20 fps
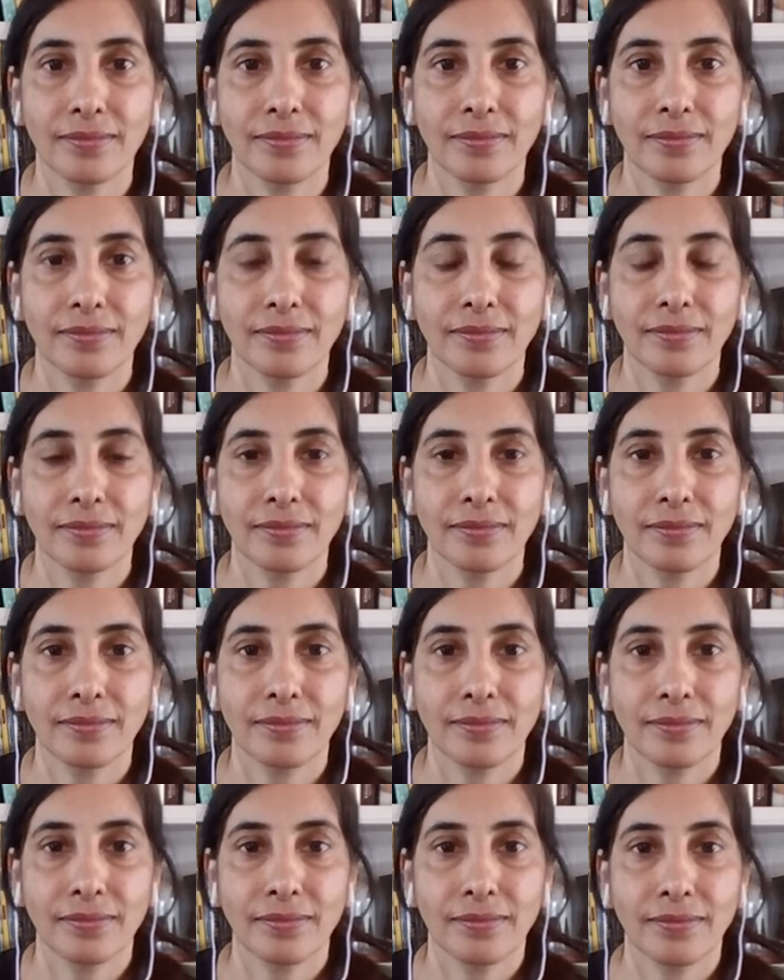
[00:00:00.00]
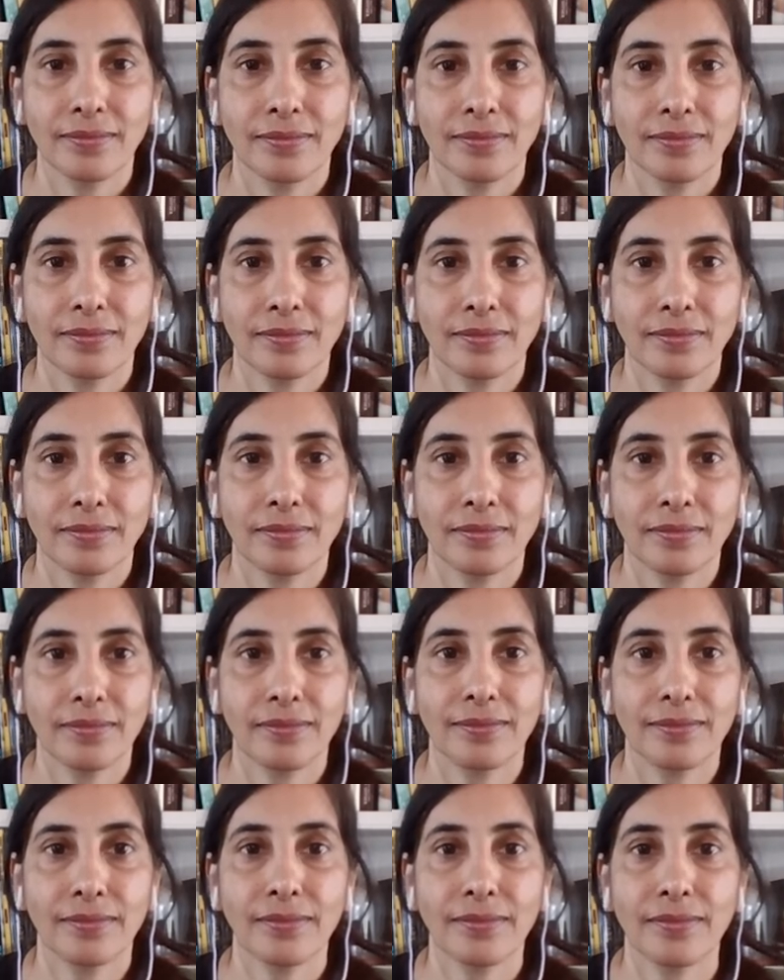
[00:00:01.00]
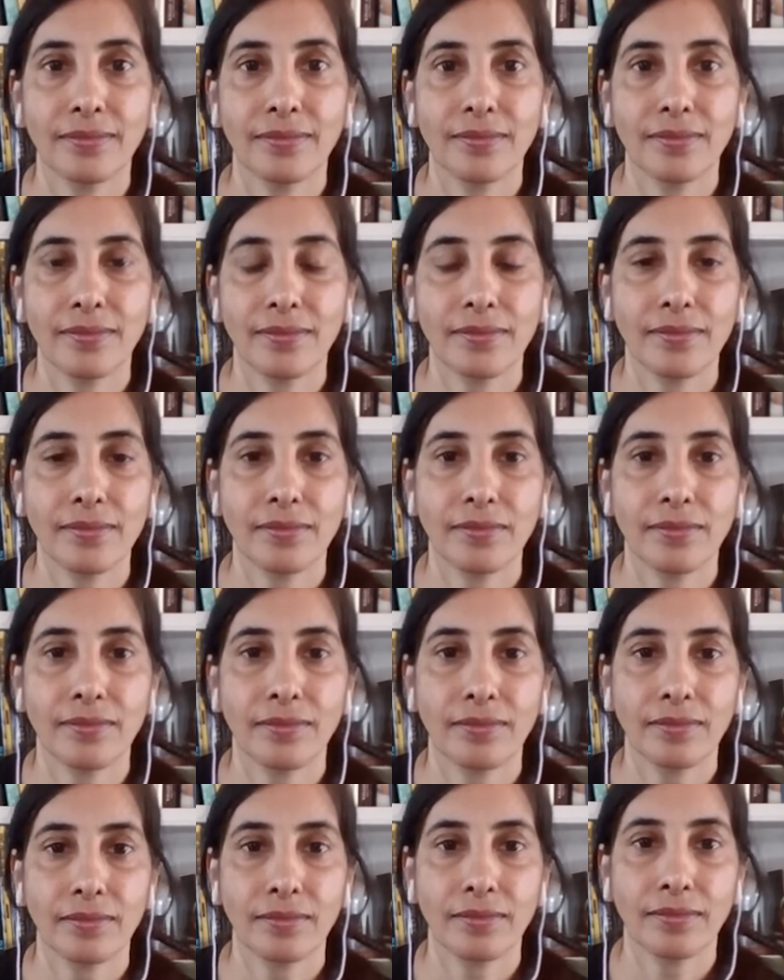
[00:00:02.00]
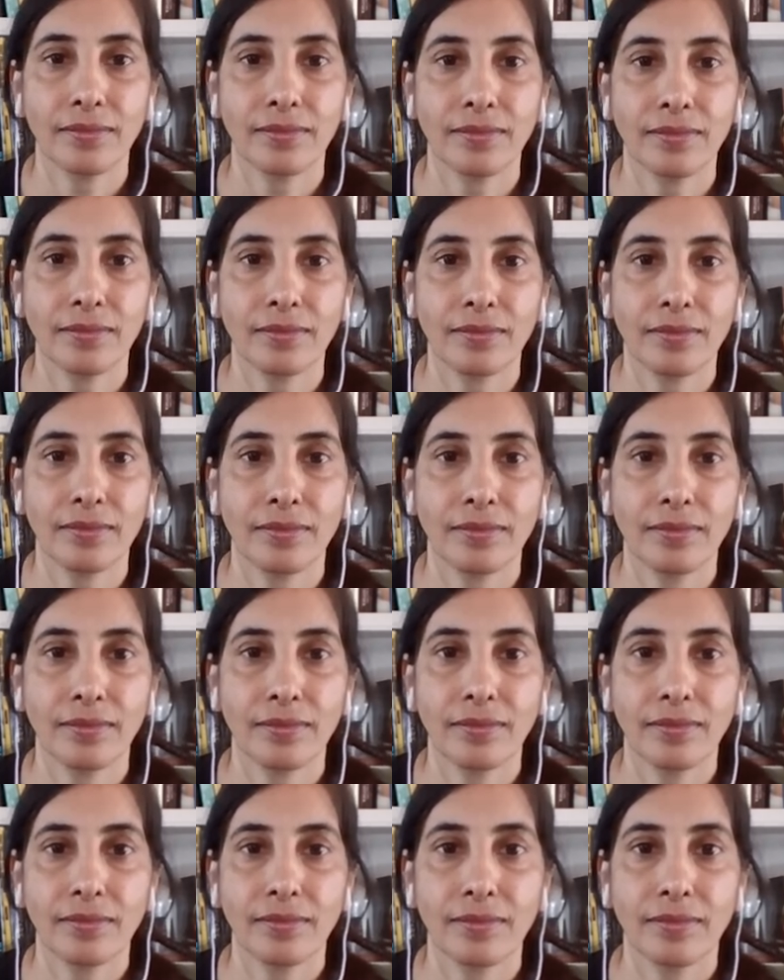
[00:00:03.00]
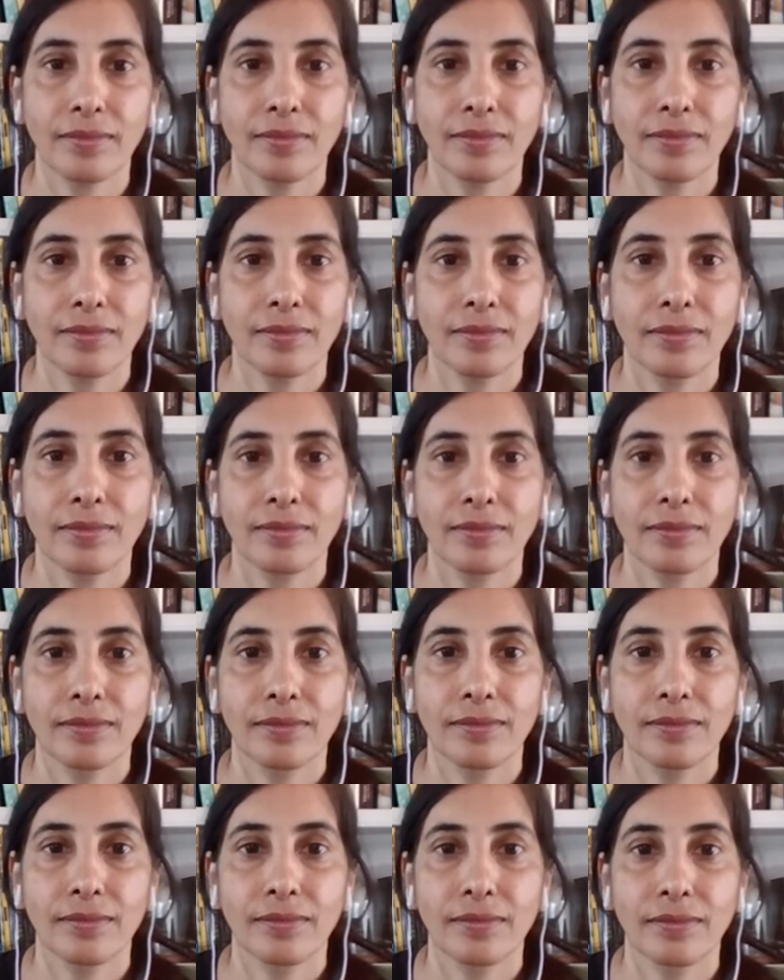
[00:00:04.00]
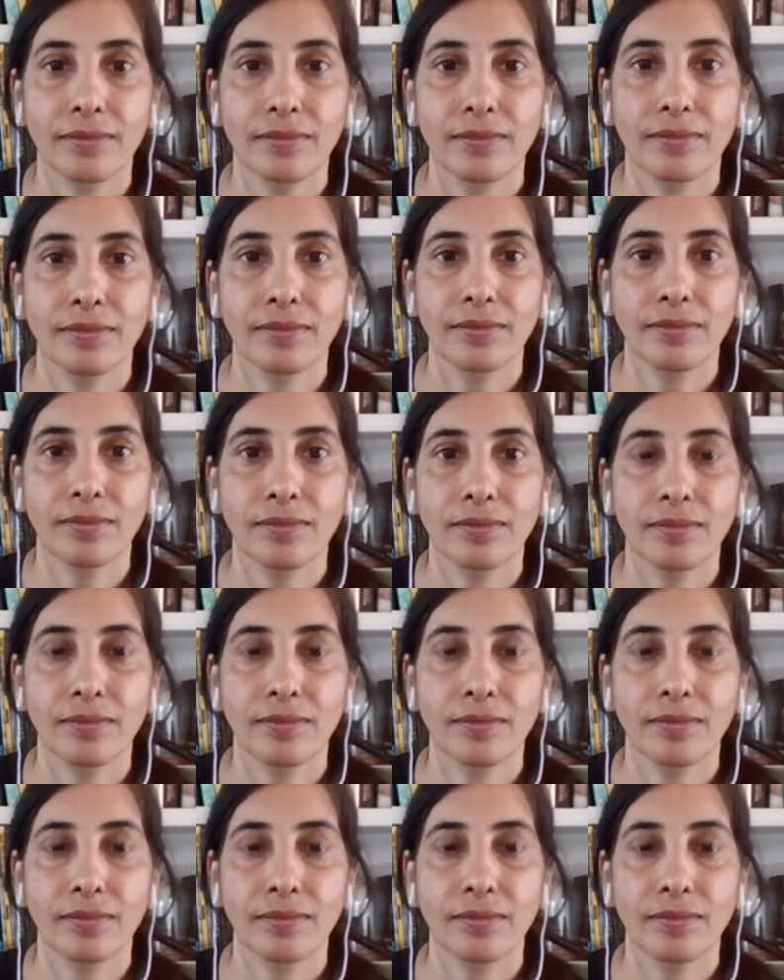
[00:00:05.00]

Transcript: (not speaking)